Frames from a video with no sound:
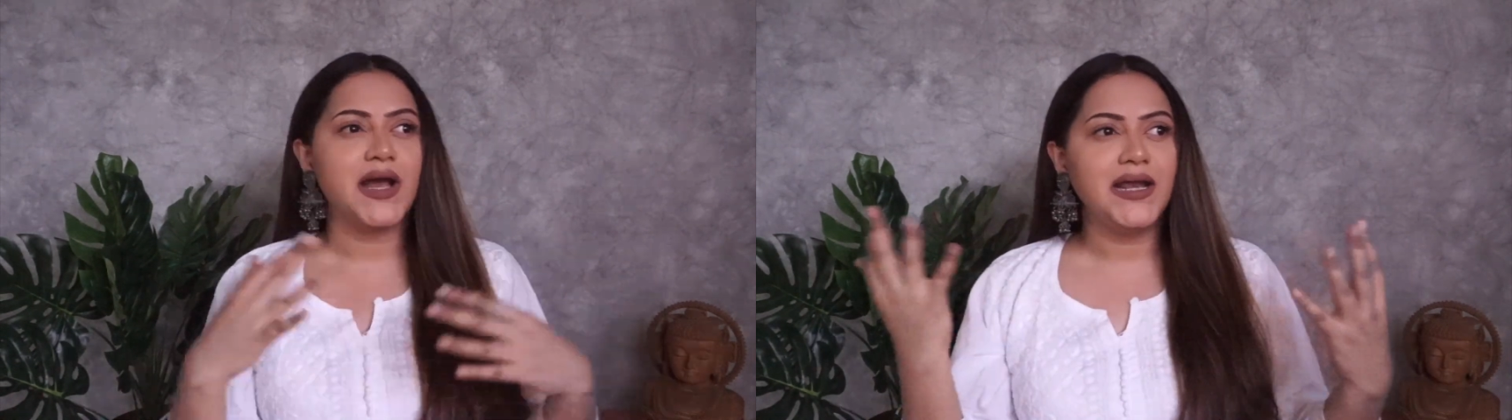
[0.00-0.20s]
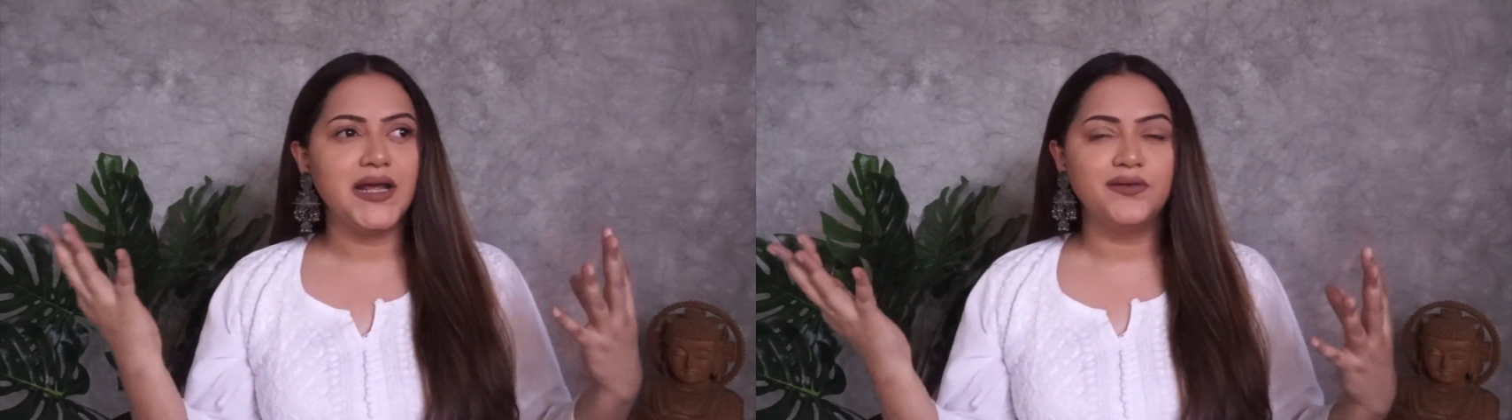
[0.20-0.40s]

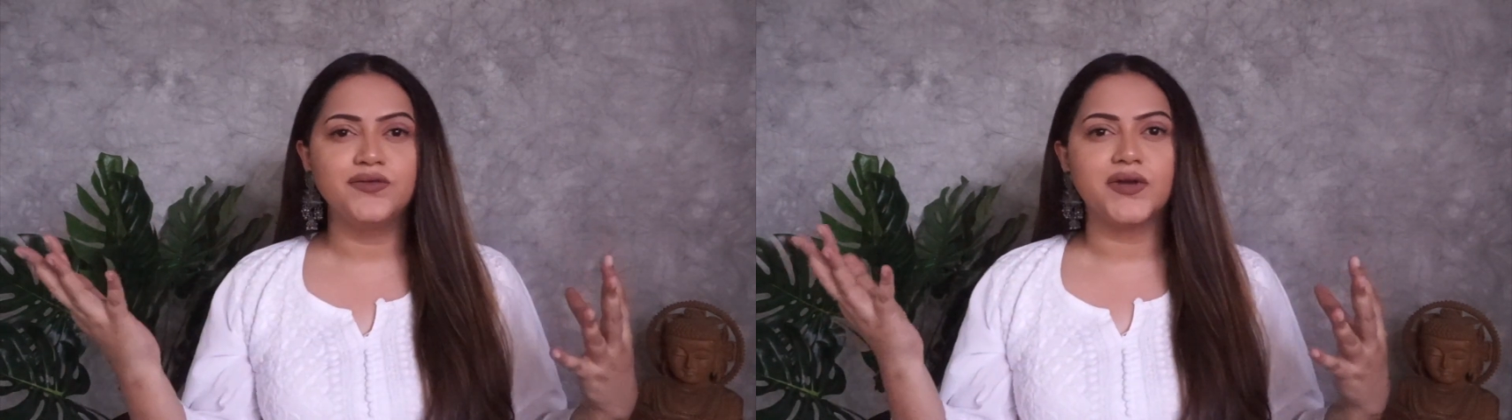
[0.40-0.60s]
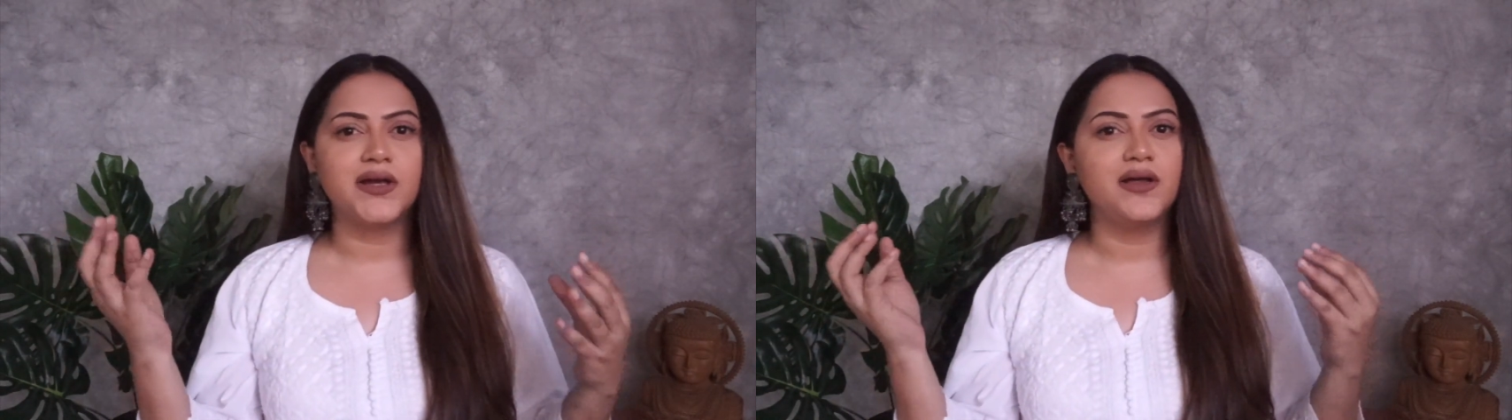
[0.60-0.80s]
I like to
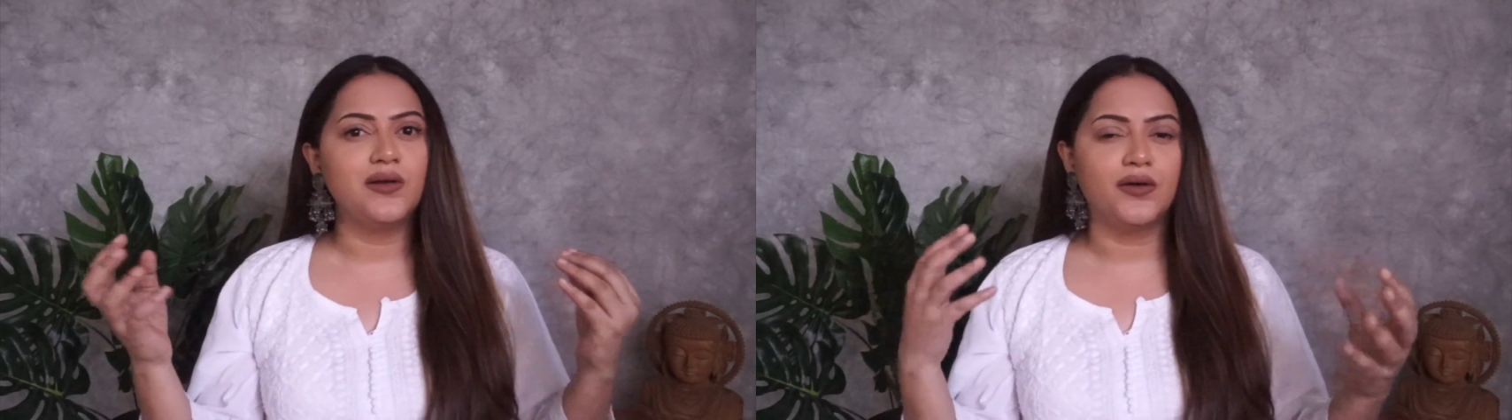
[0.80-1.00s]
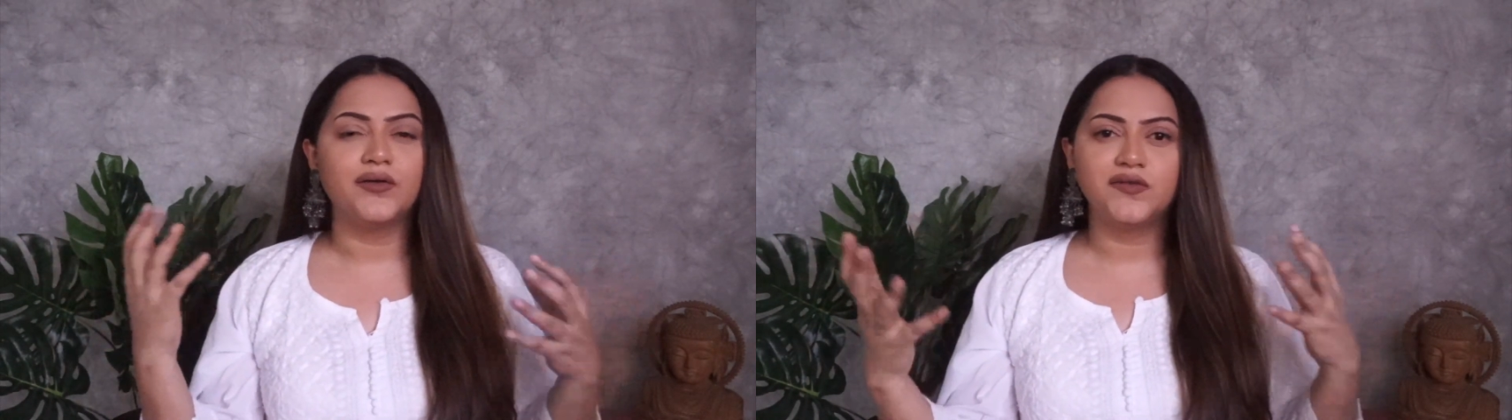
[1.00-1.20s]
try a
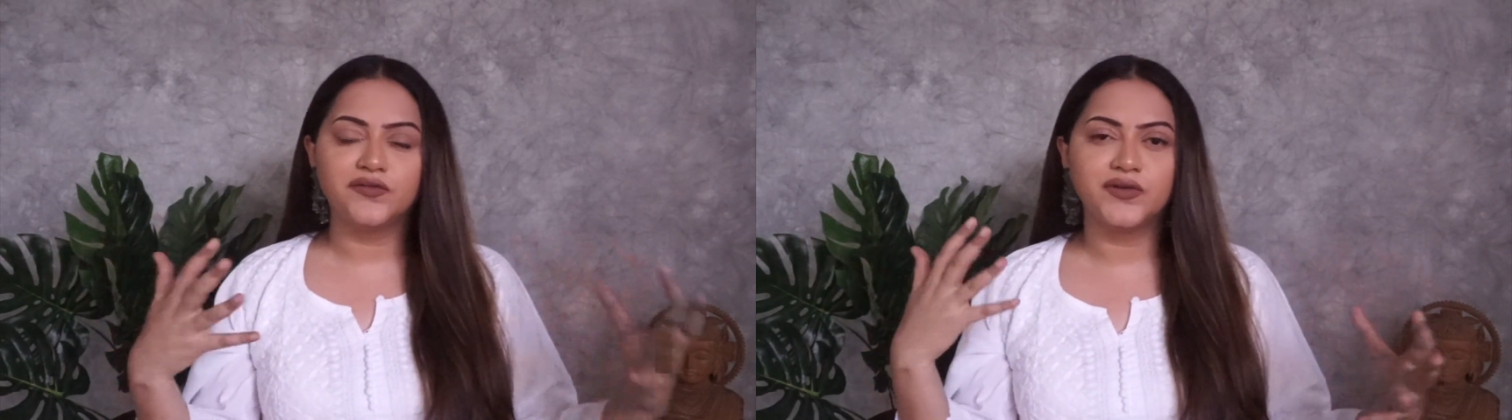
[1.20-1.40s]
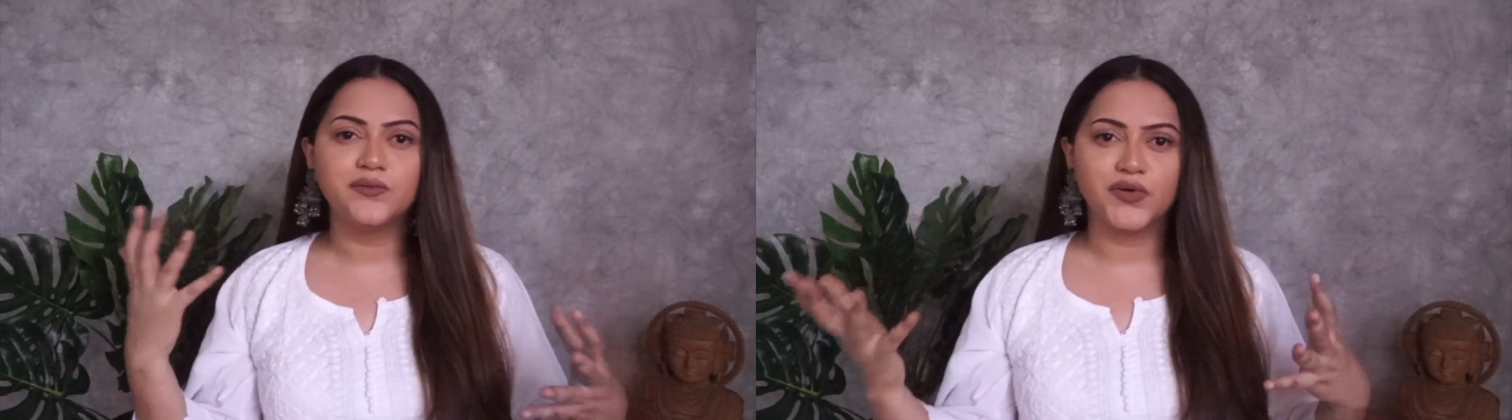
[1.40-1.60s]
lot of
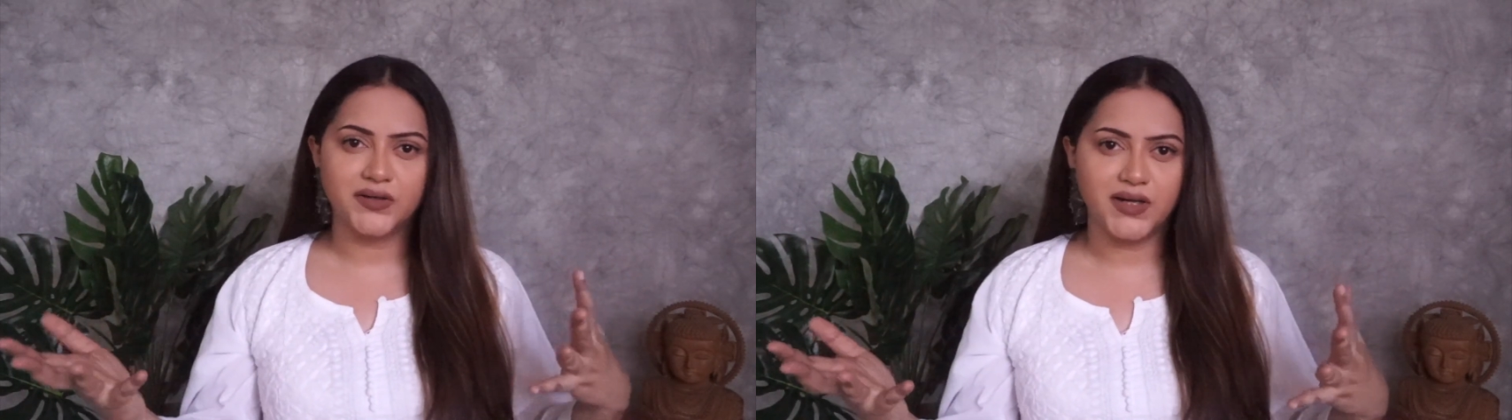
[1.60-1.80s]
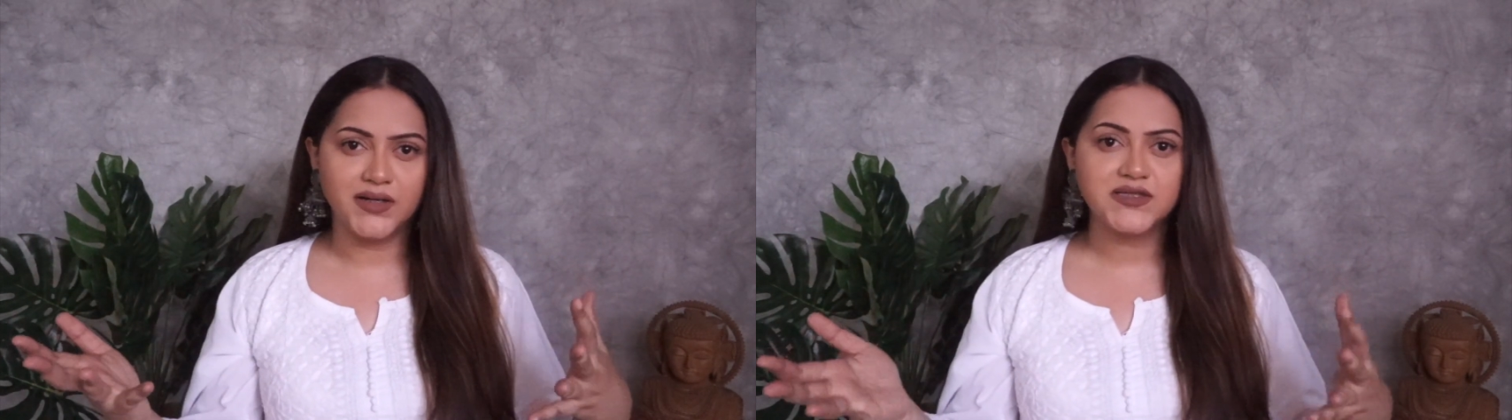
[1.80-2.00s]
different
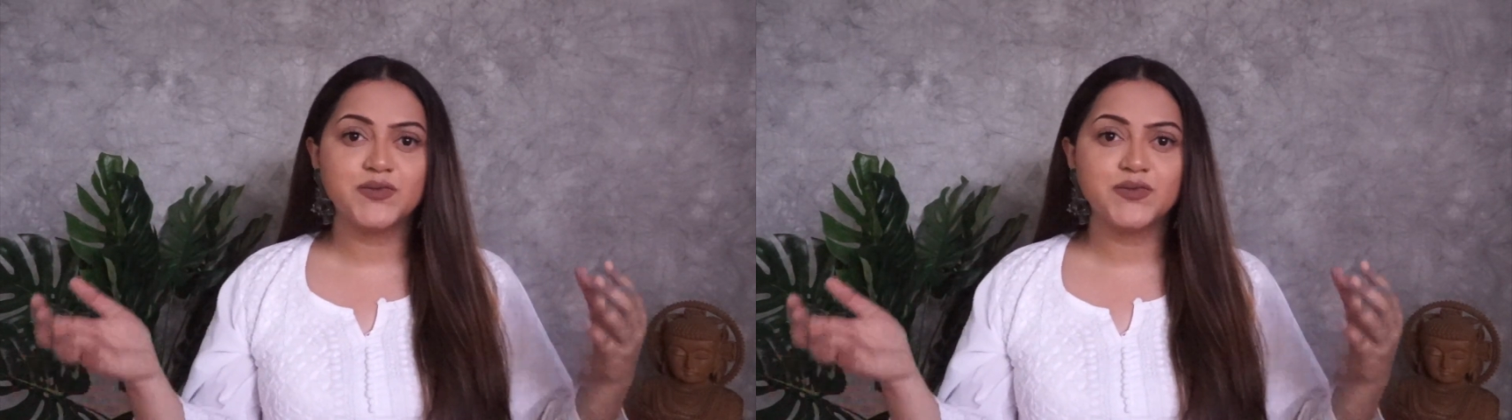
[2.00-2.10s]
products,